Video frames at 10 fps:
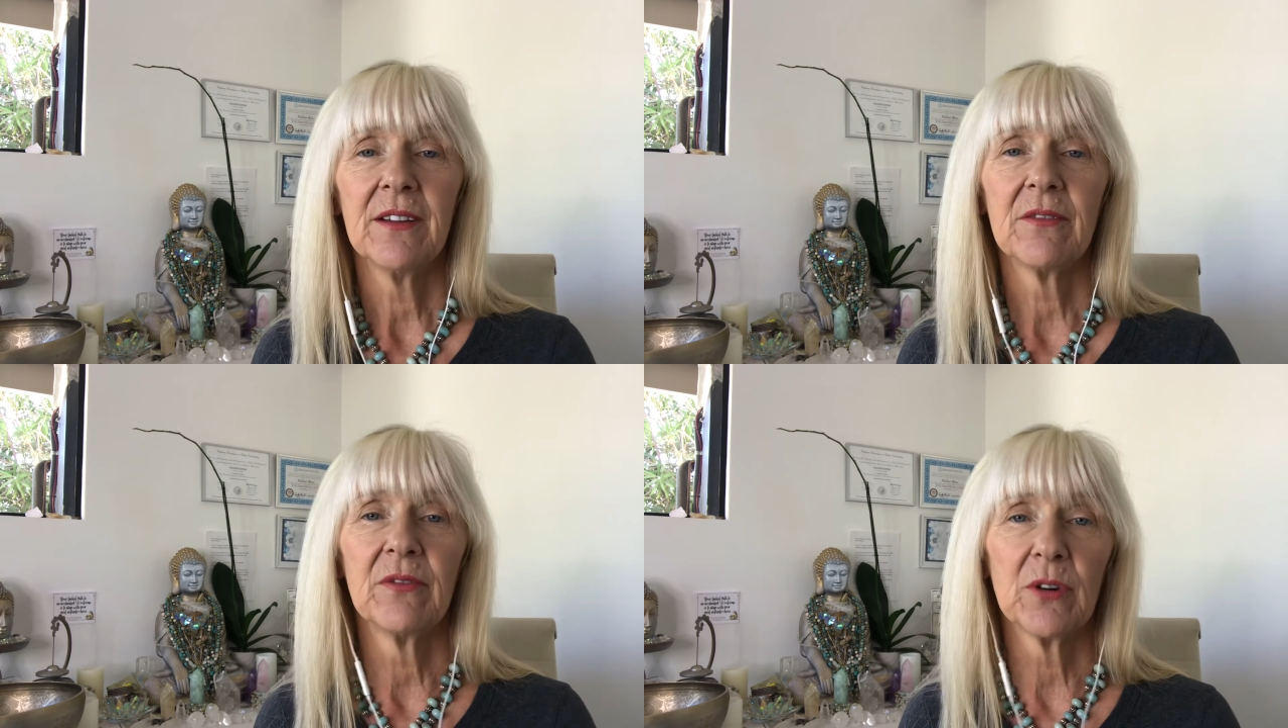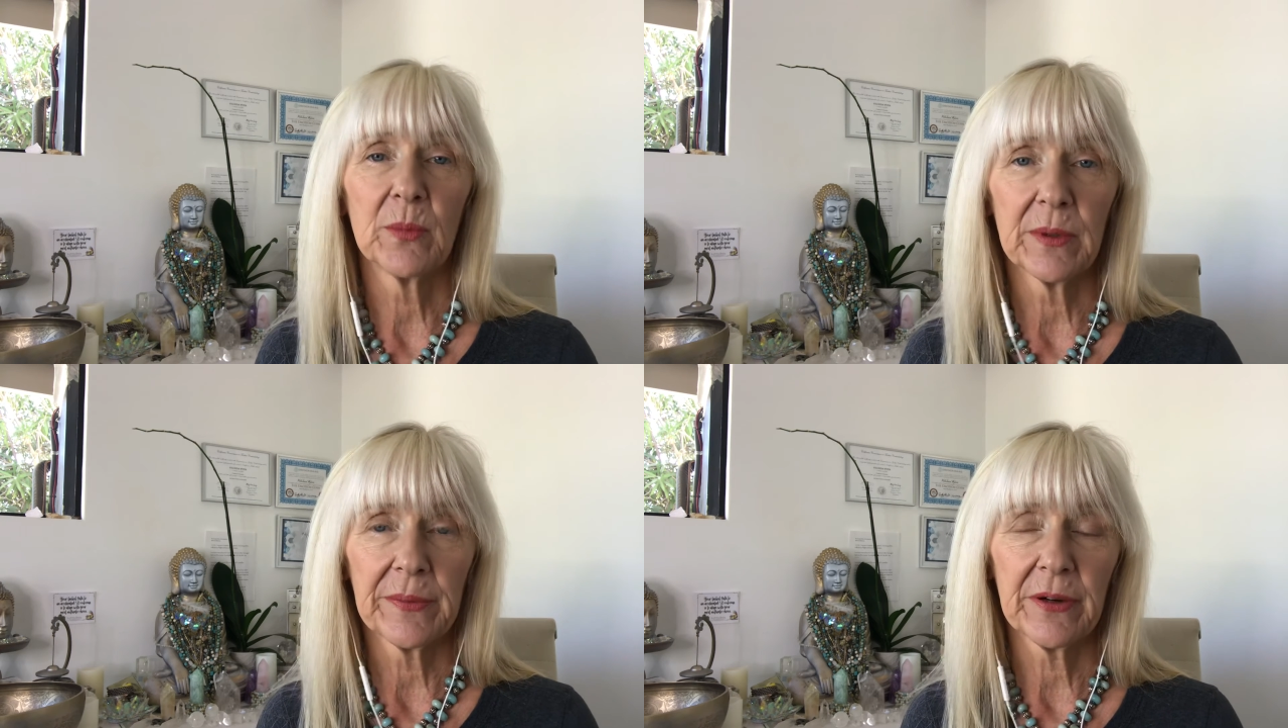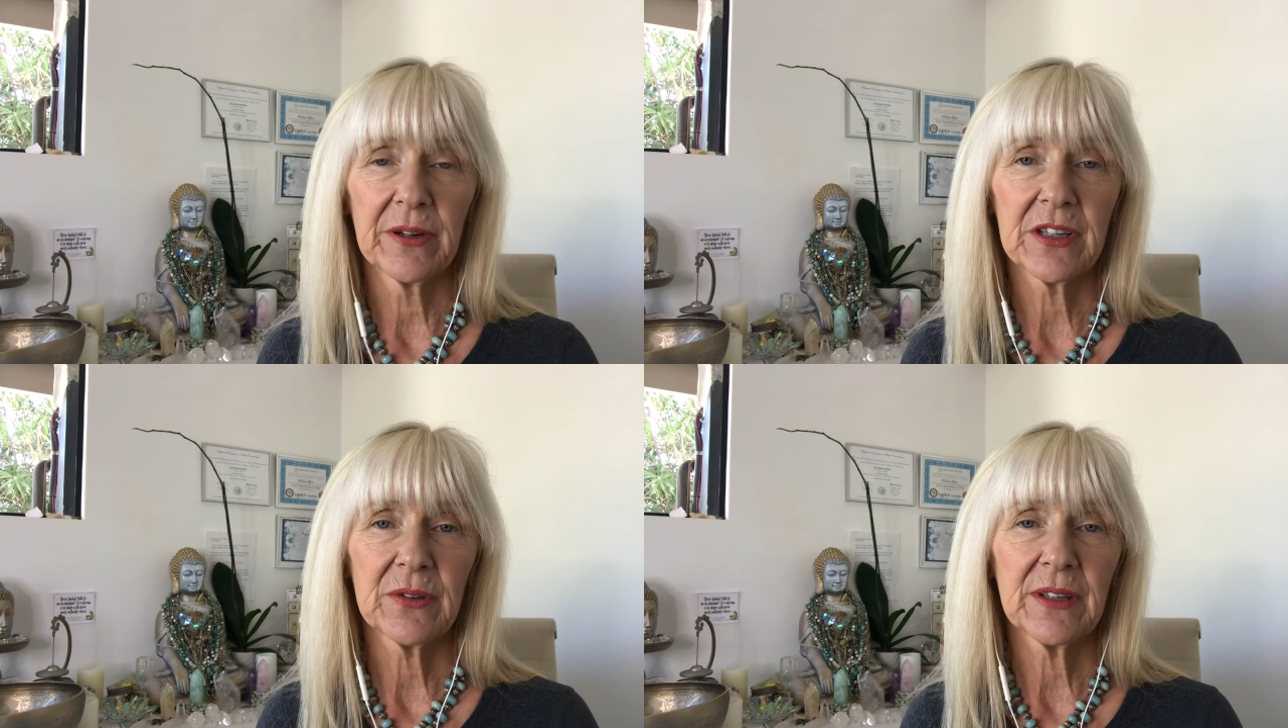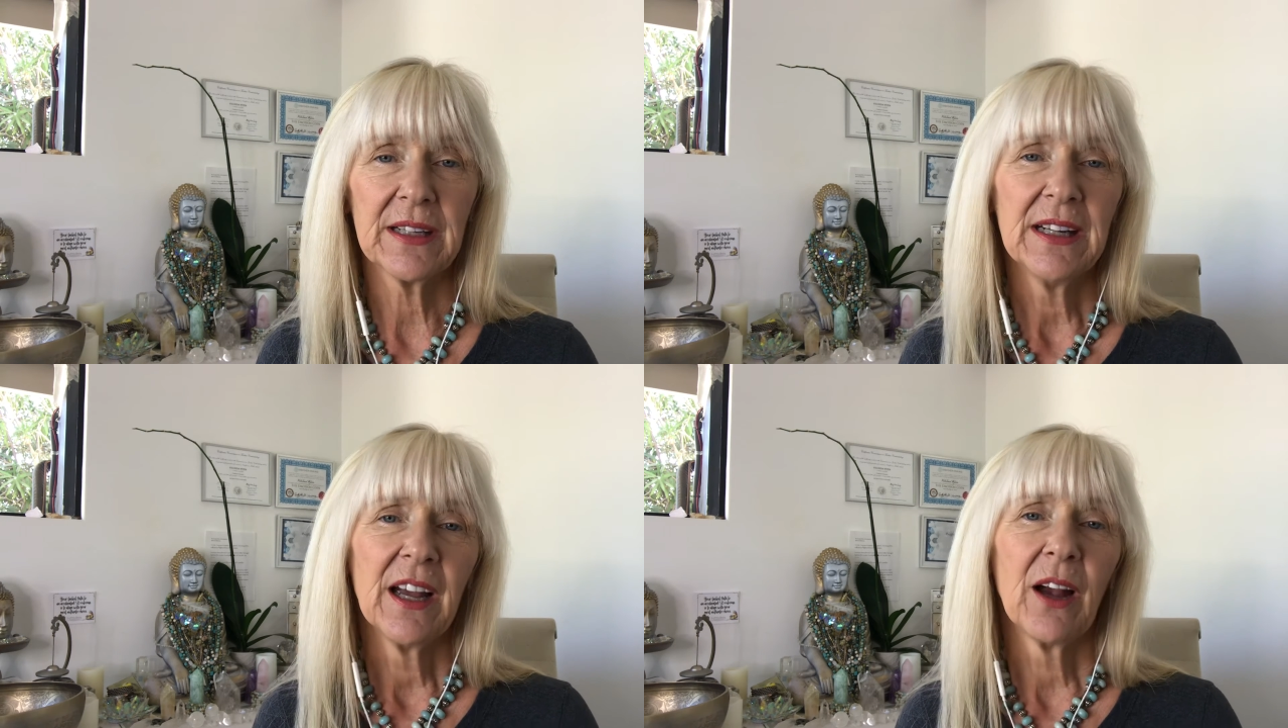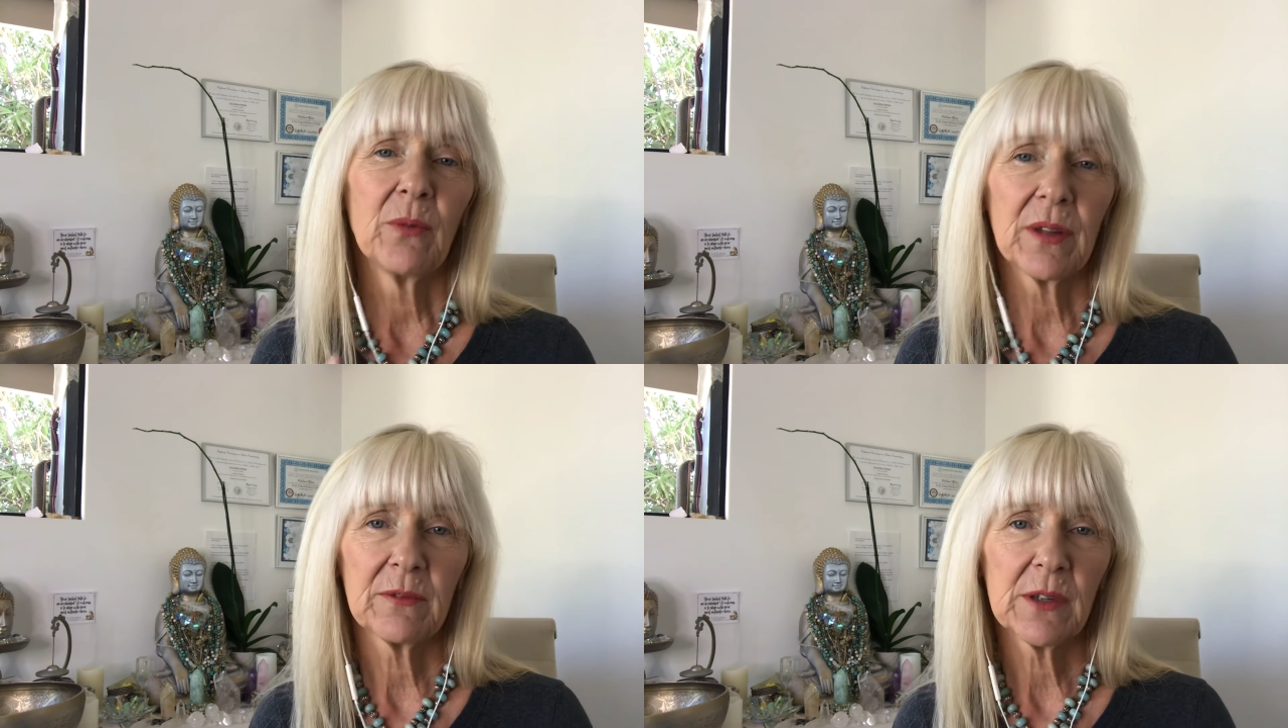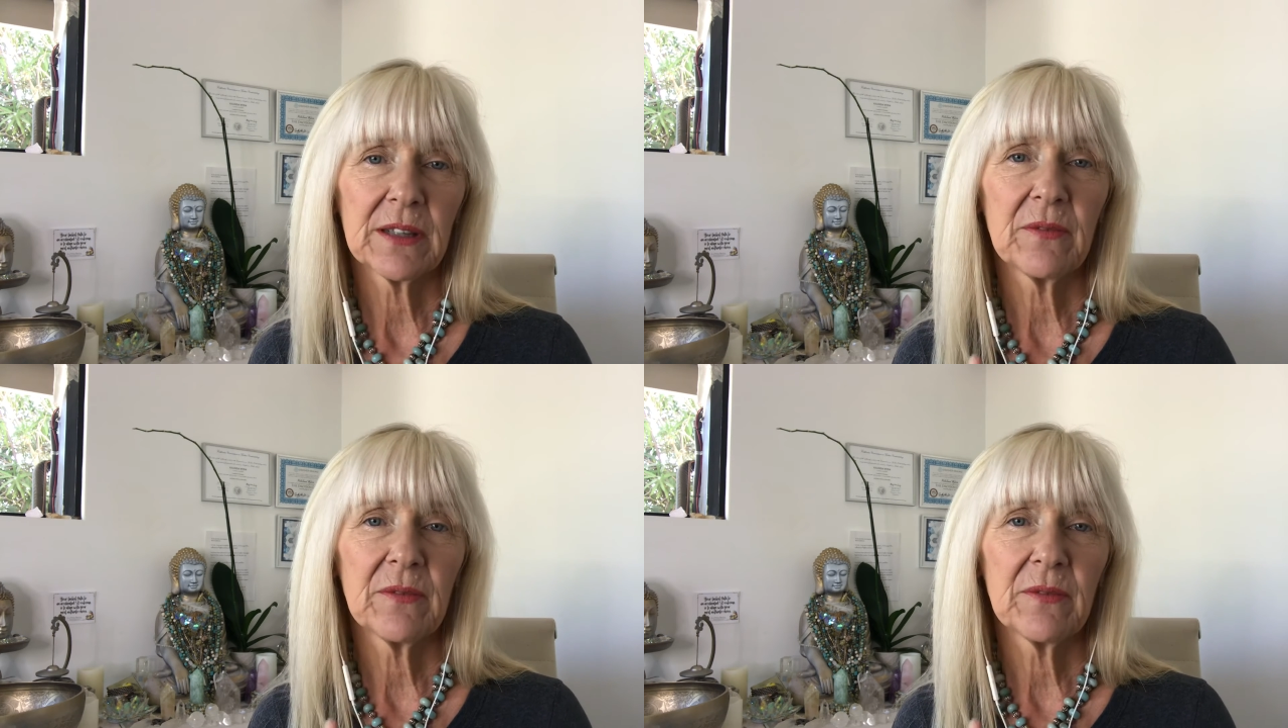verbal poetry. I really want to